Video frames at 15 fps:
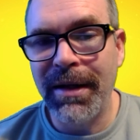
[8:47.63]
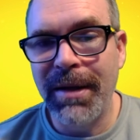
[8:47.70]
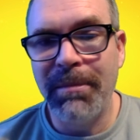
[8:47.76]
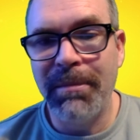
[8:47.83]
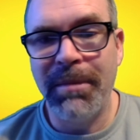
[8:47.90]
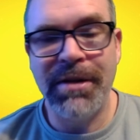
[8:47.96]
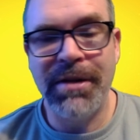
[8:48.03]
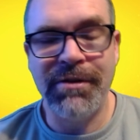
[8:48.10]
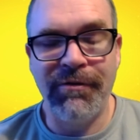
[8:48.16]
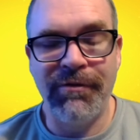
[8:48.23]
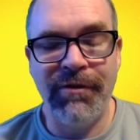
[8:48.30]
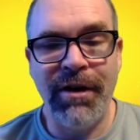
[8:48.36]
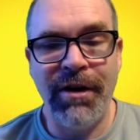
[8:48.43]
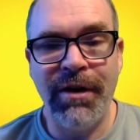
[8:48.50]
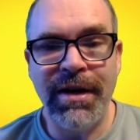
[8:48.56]
but it's
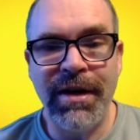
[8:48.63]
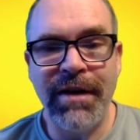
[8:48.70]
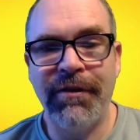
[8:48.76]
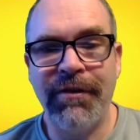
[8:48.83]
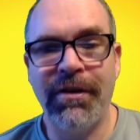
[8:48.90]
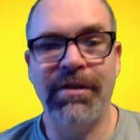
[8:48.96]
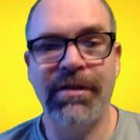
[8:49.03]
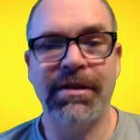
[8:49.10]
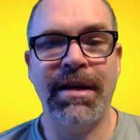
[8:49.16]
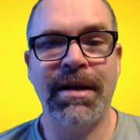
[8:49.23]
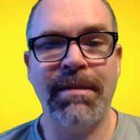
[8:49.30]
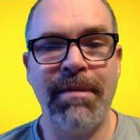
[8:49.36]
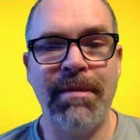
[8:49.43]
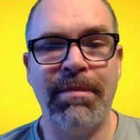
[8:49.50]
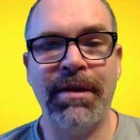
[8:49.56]
very difficult to come
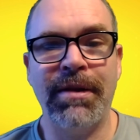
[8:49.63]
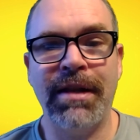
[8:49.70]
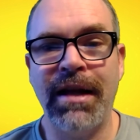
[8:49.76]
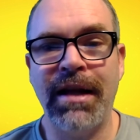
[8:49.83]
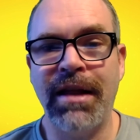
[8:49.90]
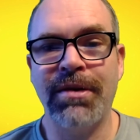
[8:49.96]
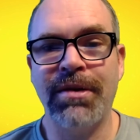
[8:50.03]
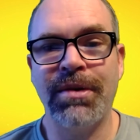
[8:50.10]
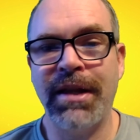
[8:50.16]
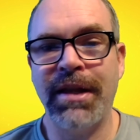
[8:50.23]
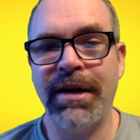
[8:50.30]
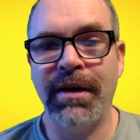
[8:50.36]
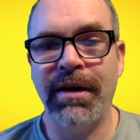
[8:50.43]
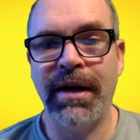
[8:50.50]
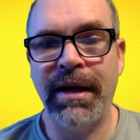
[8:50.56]
up with another
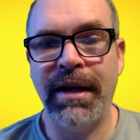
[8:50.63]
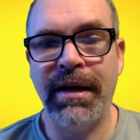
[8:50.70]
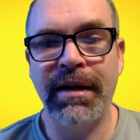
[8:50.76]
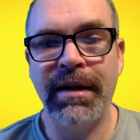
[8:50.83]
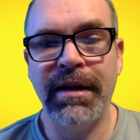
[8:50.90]
theory